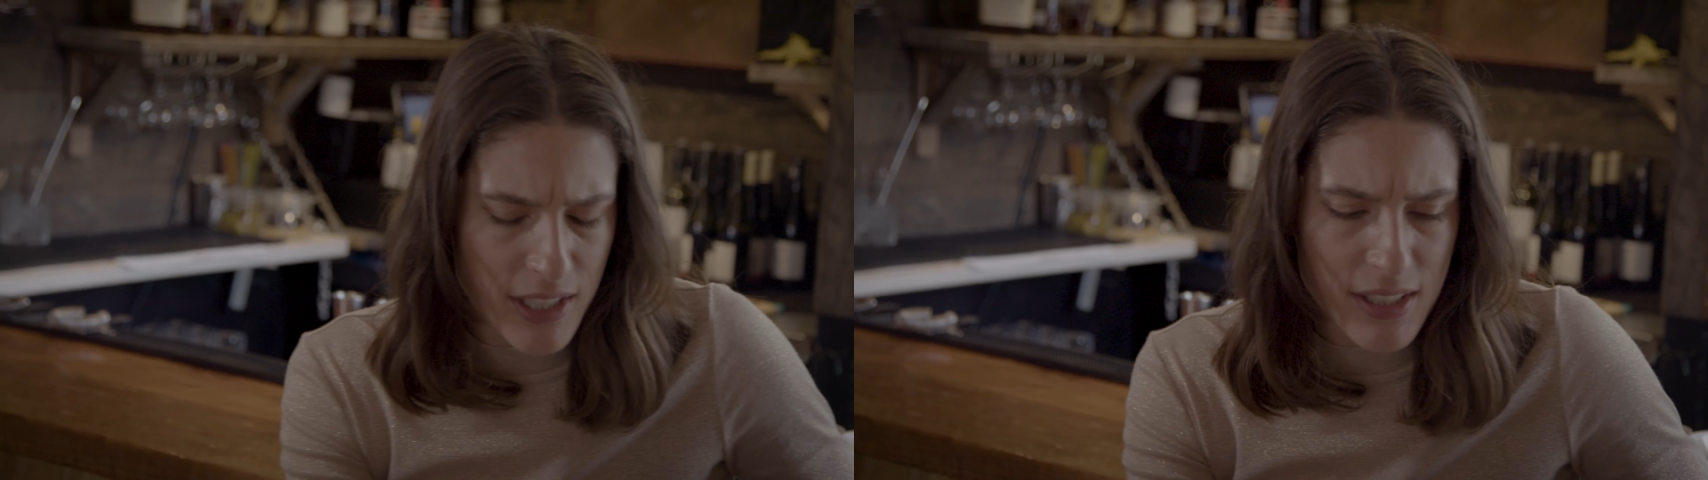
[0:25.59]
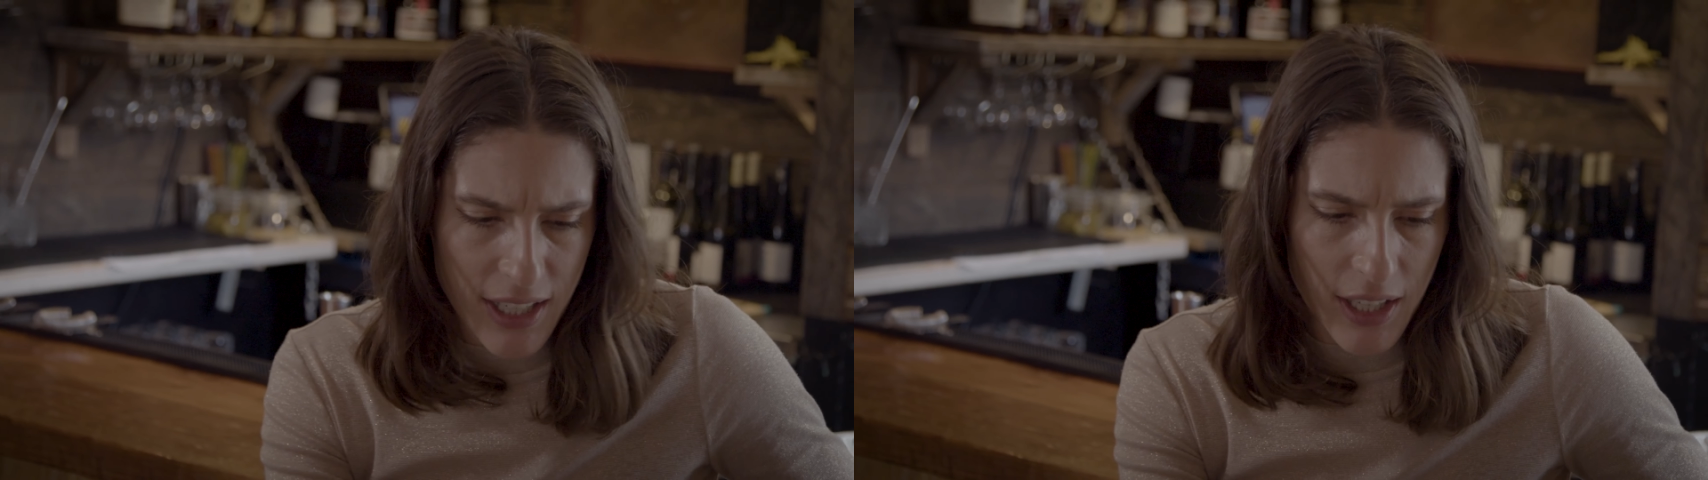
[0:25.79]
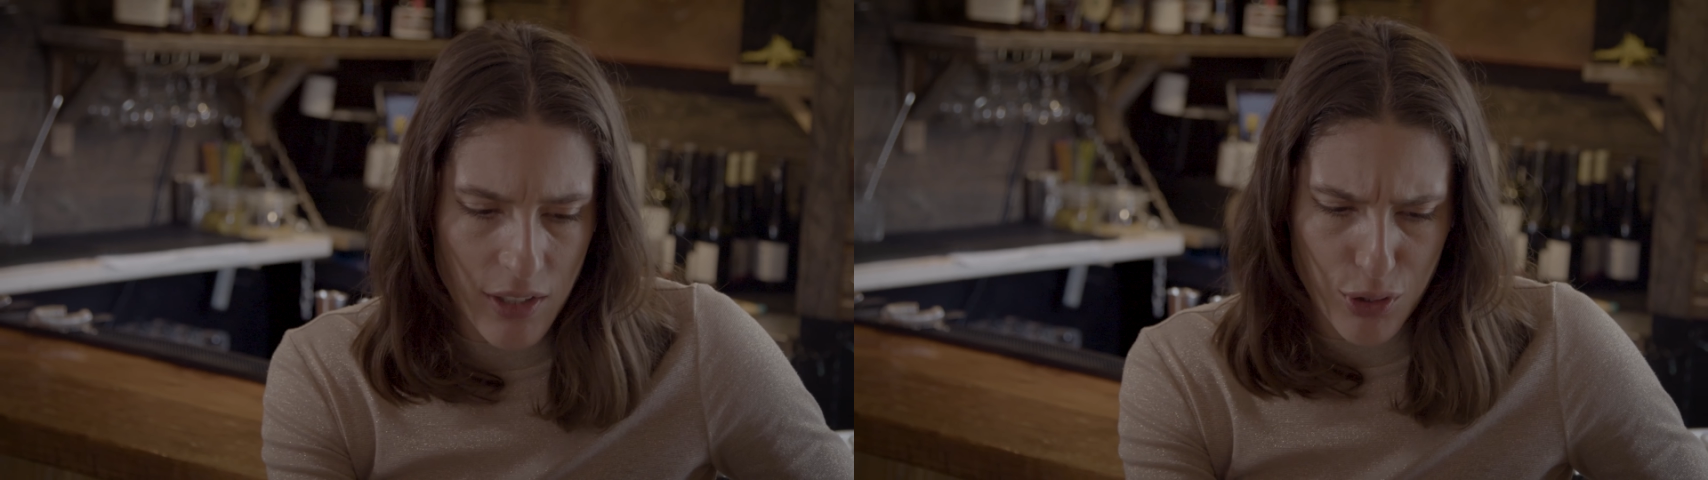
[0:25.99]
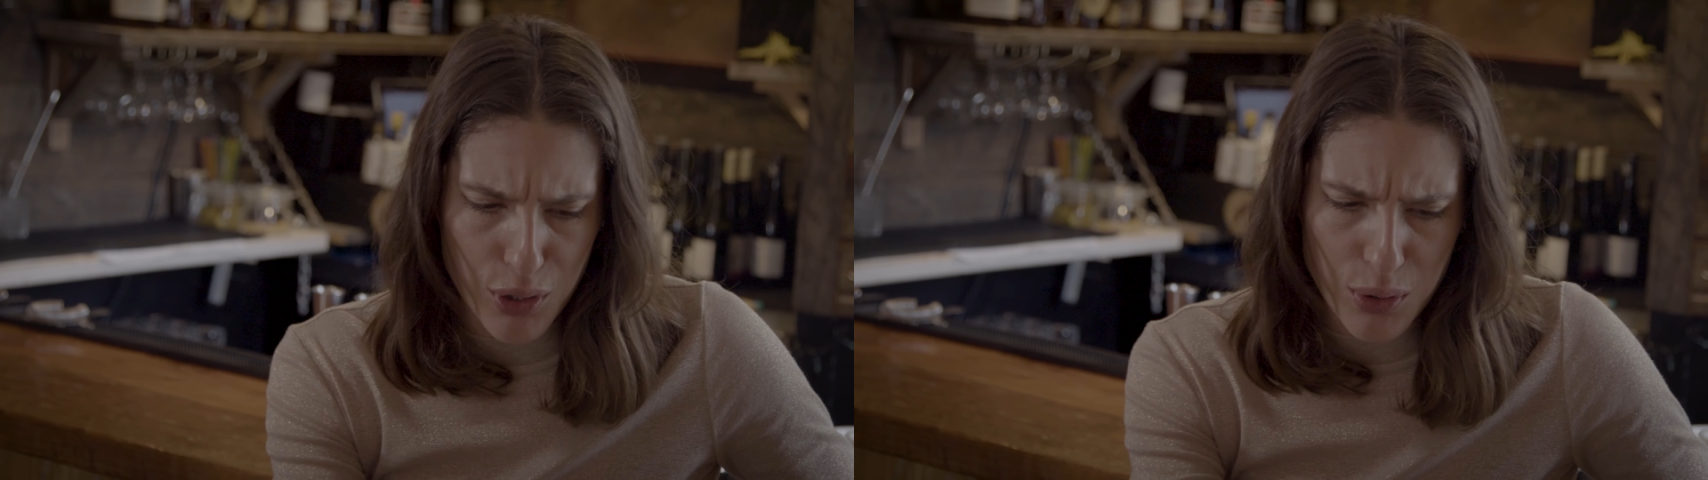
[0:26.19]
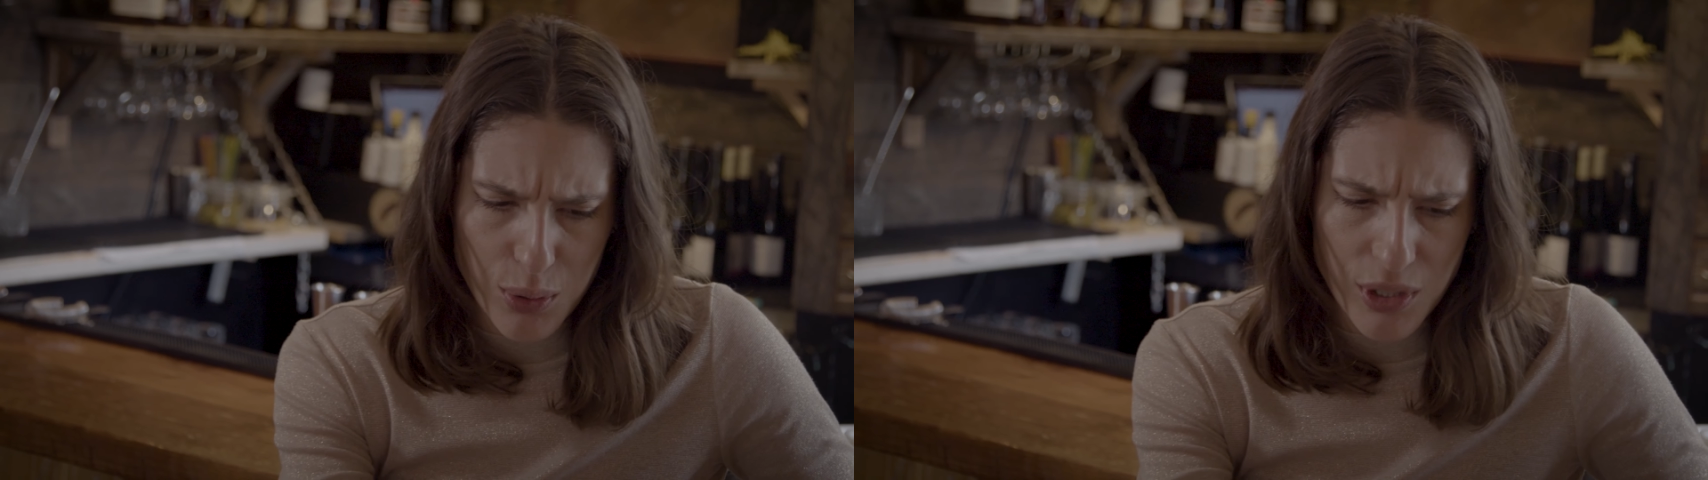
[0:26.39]
It's like, do
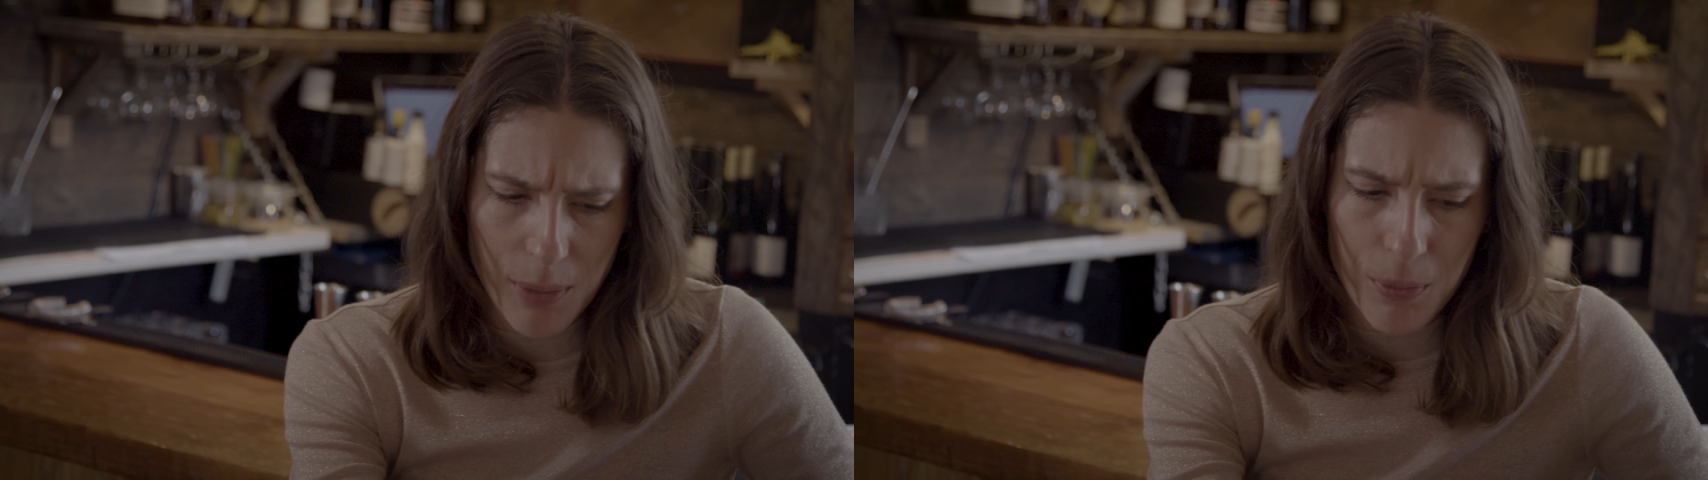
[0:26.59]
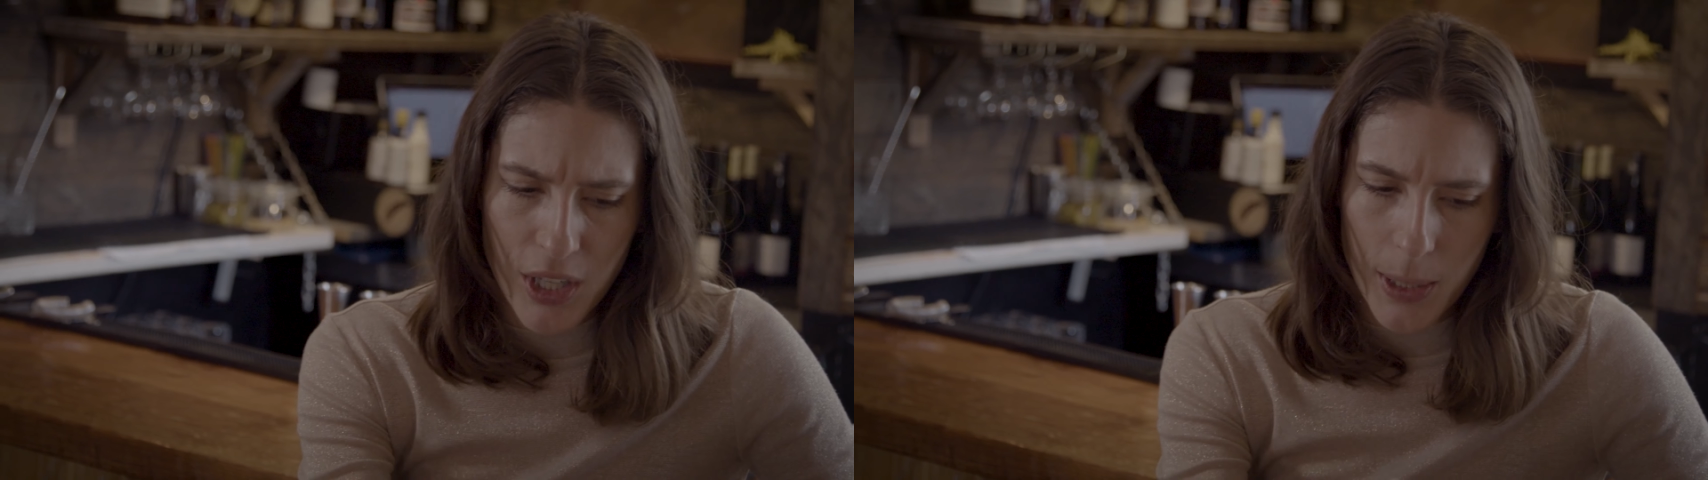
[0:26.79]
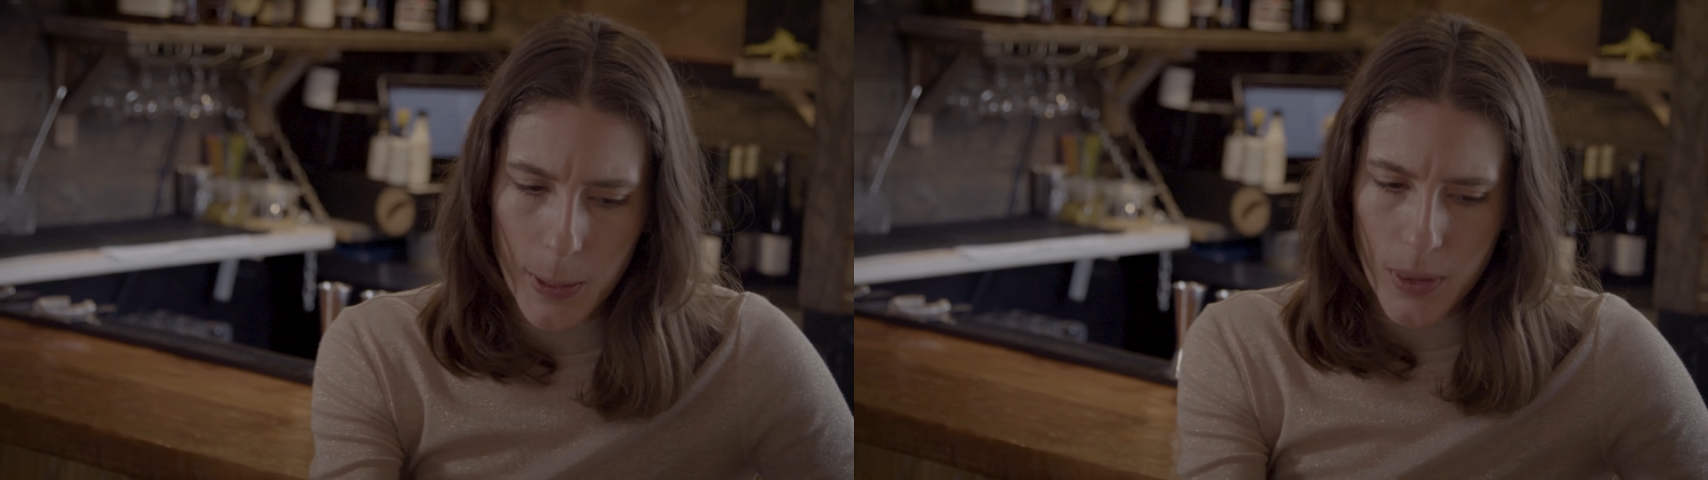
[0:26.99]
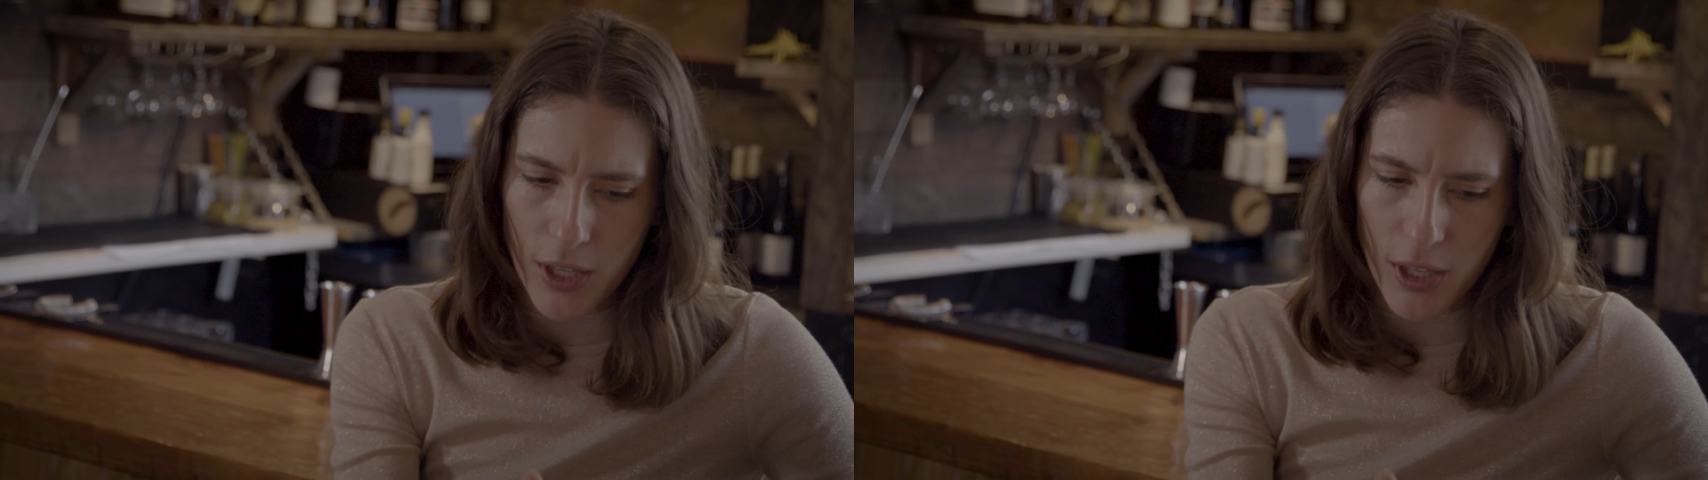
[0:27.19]
you do something